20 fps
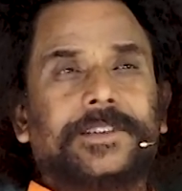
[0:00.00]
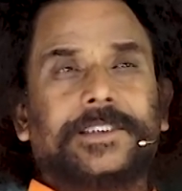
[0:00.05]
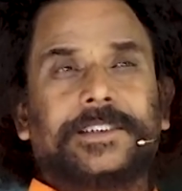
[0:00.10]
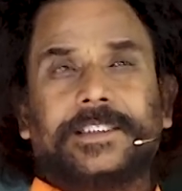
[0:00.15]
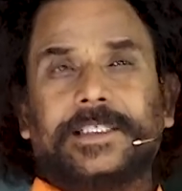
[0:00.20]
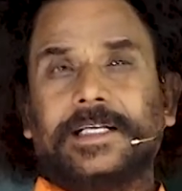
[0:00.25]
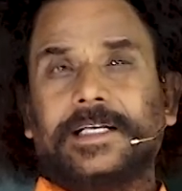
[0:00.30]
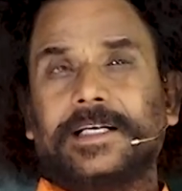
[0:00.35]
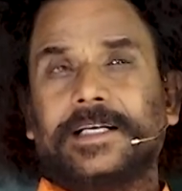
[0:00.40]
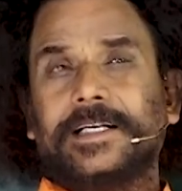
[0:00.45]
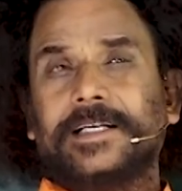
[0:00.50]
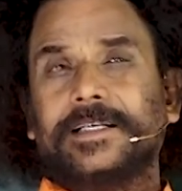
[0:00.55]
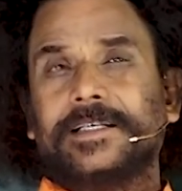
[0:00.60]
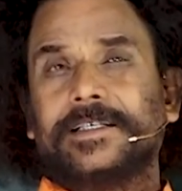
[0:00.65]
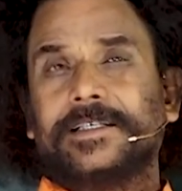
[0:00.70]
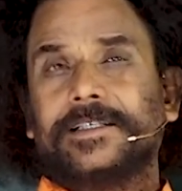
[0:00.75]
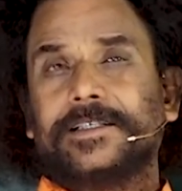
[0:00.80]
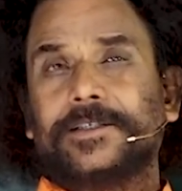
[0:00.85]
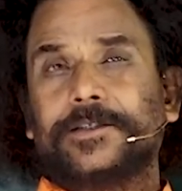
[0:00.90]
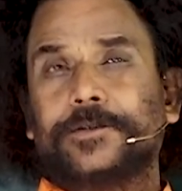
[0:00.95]

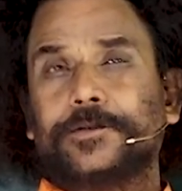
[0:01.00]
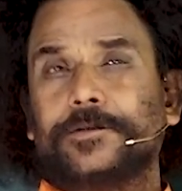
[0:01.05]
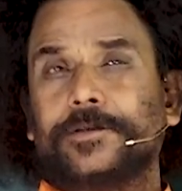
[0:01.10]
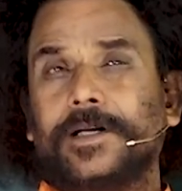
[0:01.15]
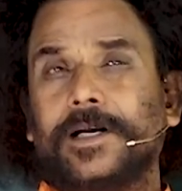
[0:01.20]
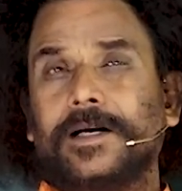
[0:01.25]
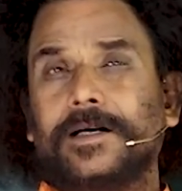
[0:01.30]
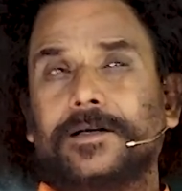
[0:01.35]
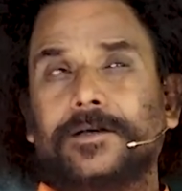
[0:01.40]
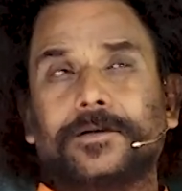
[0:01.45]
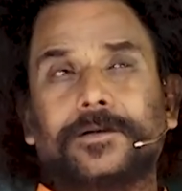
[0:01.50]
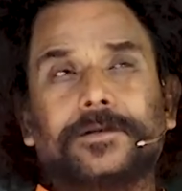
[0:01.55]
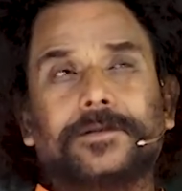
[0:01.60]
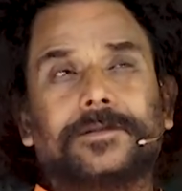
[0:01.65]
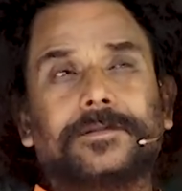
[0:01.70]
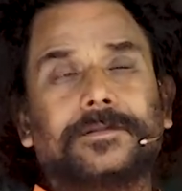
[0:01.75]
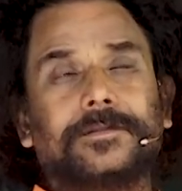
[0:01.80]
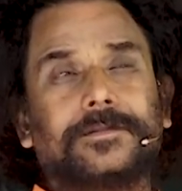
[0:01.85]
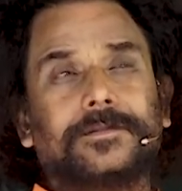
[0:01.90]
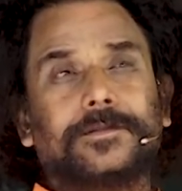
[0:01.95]
Children do not
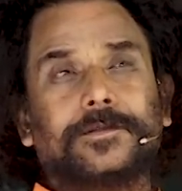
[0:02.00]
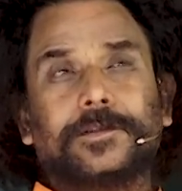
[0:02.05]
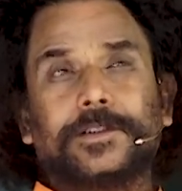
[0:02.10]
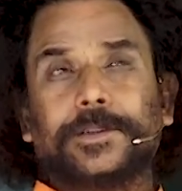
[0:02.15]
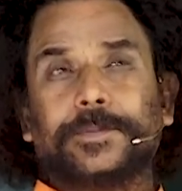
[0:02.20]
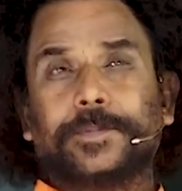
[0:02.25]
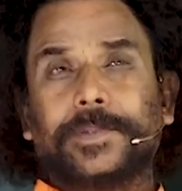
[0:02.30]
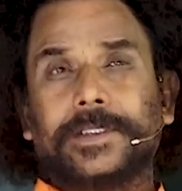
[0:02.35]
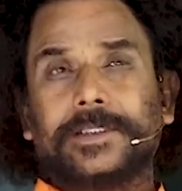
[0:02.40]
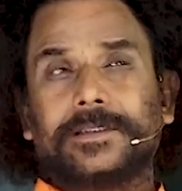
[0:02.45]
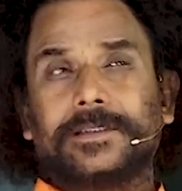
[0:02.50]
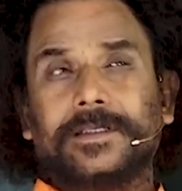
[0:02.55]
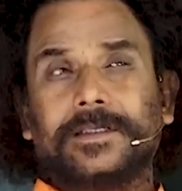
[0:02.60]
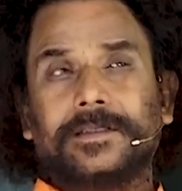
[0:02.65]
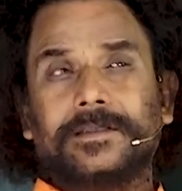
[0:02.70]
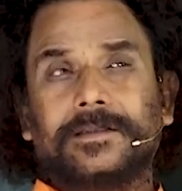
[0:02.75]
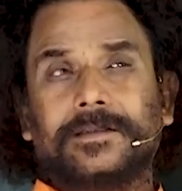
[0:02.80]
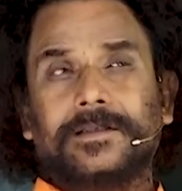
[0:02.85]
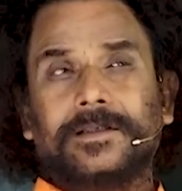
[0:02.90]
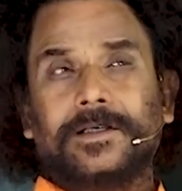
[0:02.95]
go to the
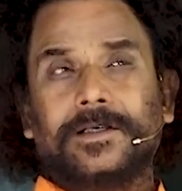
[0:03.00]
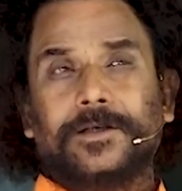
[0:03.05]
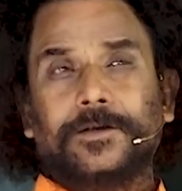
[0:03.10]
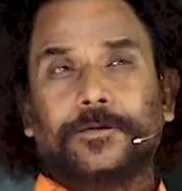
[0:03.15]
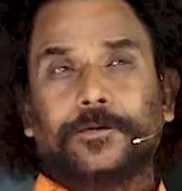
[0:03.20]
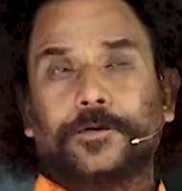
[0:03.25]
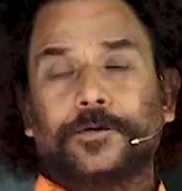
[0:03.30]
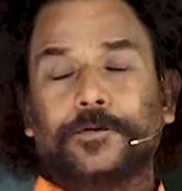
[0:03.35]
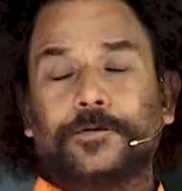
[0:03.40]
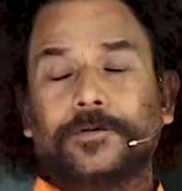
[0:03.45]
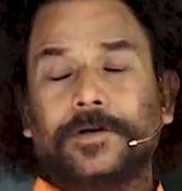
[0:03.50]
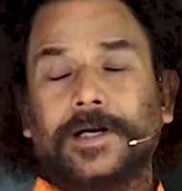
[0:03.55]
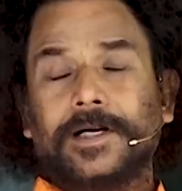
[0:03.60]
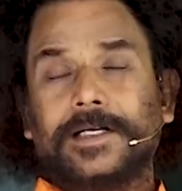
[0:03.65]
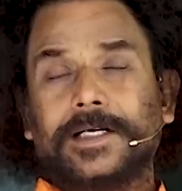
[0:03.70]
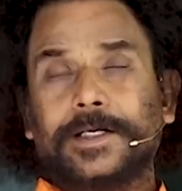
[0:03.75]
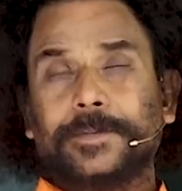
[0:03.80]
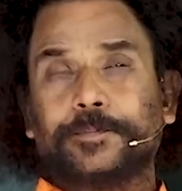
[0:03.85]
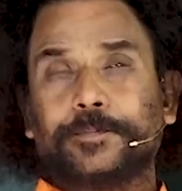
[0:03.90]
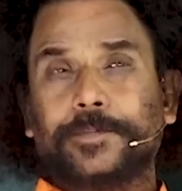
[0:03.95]
person who do
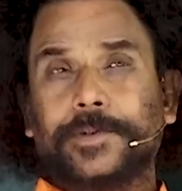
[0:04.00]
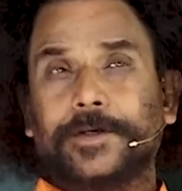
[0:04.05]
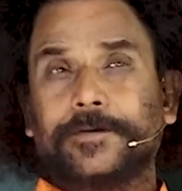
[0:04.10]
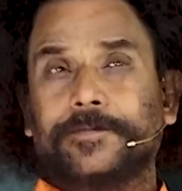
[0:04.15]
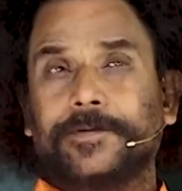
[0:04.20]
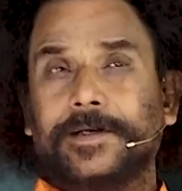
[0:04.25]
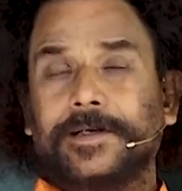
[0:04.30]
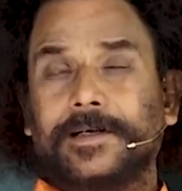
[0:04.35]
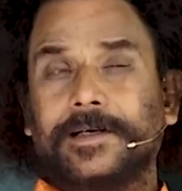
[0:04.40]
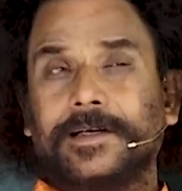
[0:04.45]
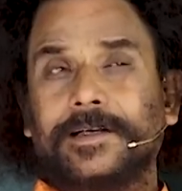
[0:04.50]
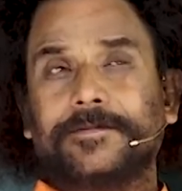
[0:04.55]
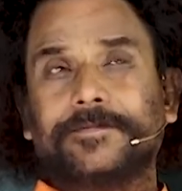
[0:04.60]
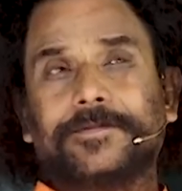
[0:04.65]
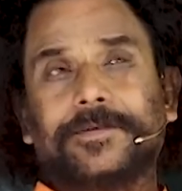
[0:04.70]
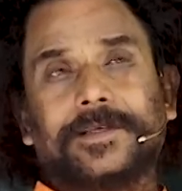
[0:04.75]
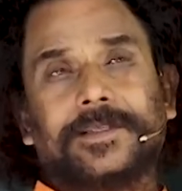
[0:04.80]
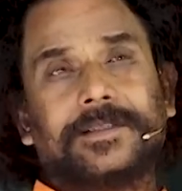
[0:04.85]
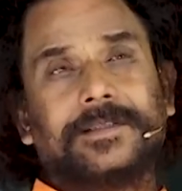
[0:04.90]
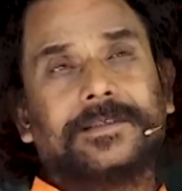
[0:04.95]
not have perfect love
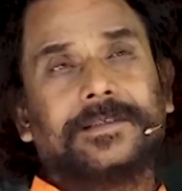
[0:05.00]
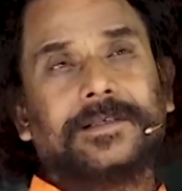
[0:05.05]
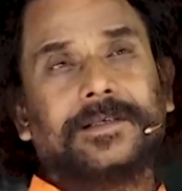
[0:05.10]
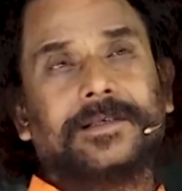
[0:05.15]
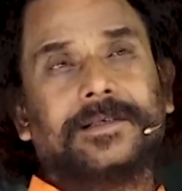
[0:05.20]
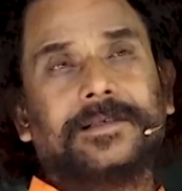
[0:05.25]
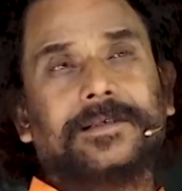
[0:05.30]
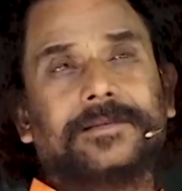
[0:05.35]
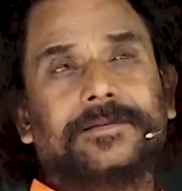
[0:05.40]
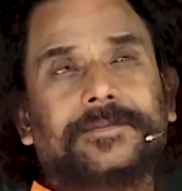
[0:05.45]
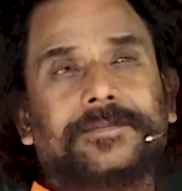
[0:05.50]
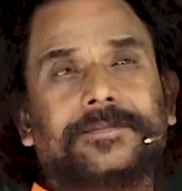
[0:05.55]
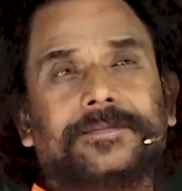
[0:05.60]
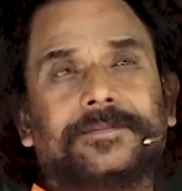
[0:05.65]
for the children.